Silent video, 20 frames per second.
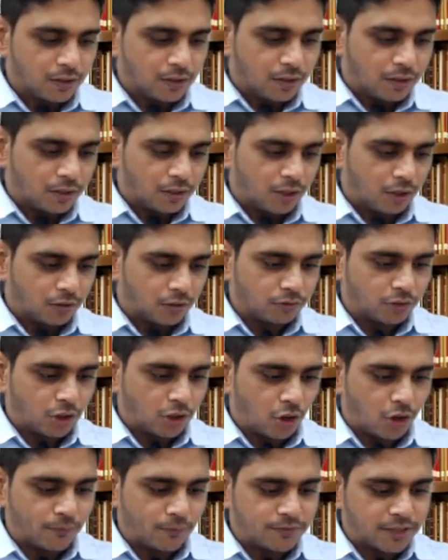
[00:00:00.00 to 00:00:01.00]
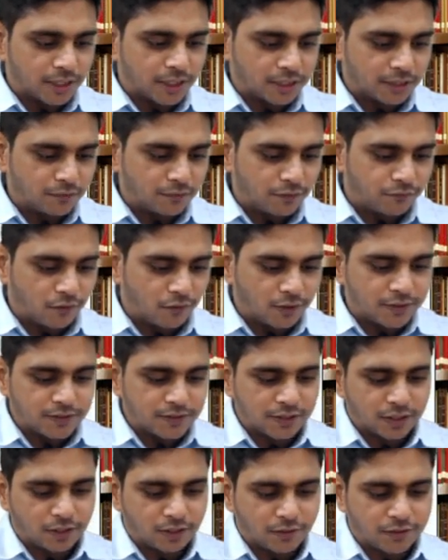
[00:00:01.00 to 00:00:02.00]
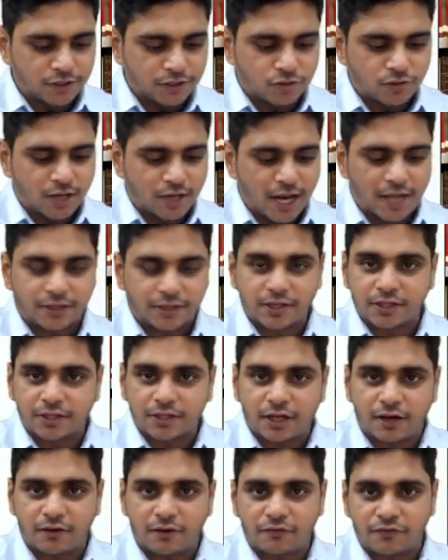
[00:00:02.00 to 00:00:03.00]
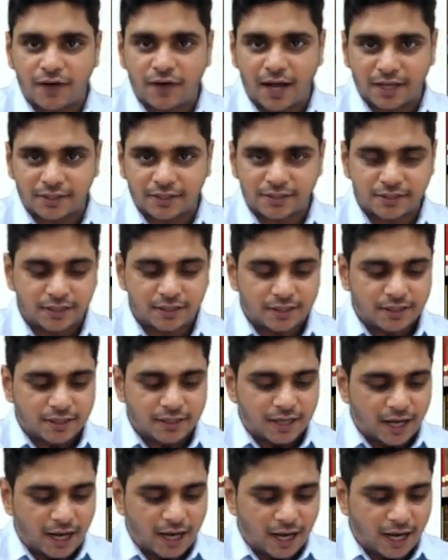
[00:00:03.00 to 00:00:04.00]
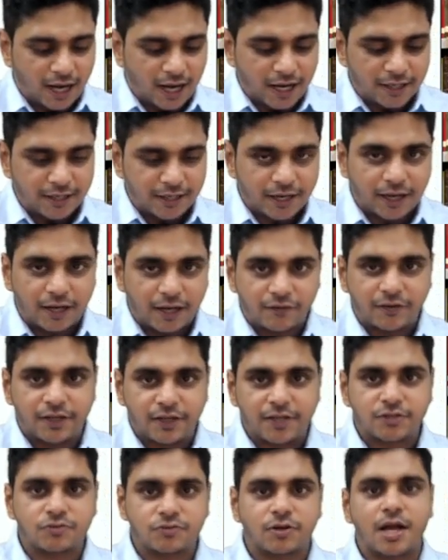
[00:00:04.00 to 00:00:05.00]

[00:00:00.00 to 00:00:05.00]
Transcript: Now the objective of forensic accounting is to gather the facts and evidence,